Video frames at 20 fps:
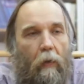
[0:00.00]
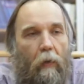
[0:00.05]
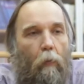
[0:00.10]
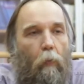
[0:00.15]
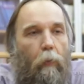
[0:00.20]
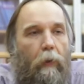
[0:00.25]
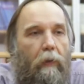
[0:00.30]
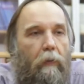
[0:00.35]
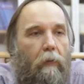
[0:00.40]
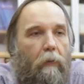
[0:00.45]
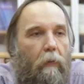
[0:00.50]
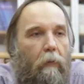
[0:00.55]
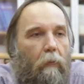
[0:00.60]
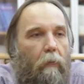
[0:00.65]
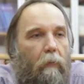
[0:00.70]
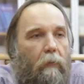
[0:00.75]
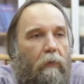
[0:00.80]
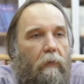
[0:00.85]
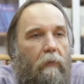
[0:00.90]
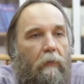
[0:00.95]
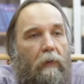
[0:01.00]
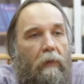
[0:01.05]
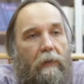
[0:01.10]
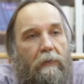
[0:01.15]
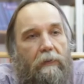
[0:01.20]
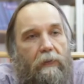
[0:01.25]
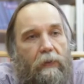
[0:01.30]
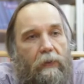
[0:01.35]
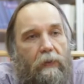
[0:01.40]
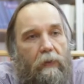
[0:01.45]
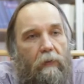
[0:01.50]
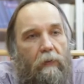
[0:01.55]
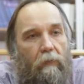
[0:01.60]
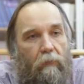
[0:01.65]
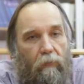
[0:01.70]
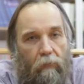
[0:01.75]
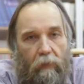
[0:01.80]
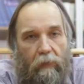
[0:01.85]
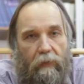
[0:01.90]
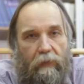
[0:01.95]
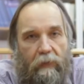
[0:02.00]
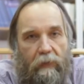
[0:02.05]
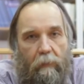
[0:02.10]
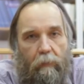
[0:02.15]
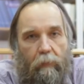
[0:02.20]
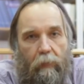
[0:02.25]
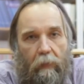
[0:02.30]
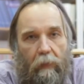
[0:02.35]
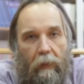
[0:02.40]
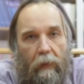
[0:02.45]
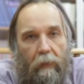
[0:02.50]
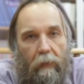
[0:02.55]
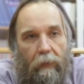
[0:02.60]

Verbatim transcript: We could consider, for example,